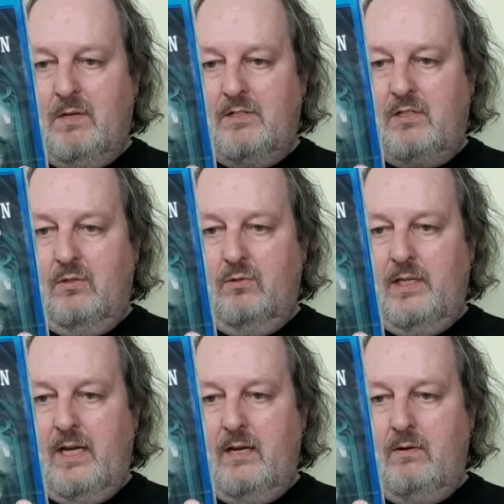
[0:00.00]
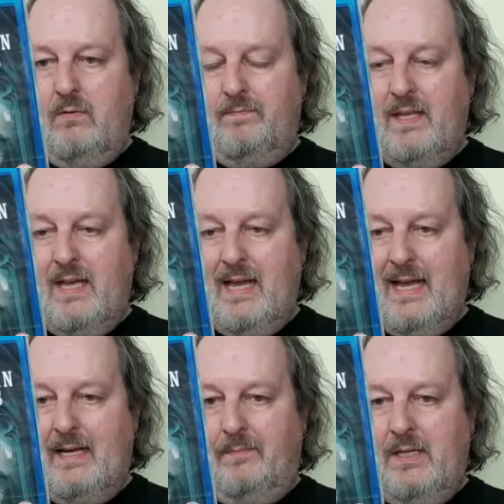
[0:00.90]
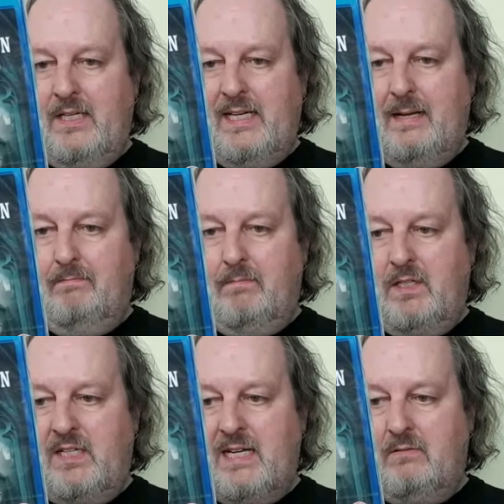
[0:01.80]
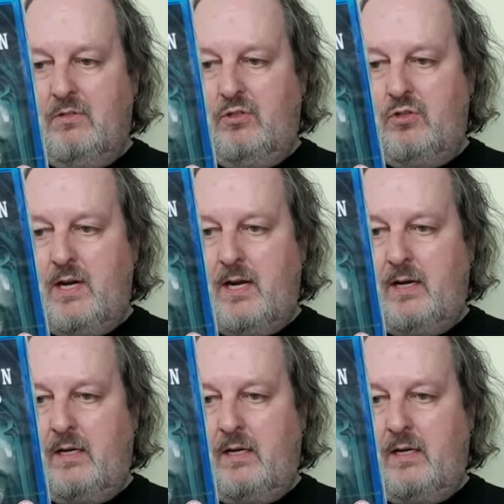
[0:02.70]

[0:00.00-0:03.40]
master audio and a PCM soundtrack.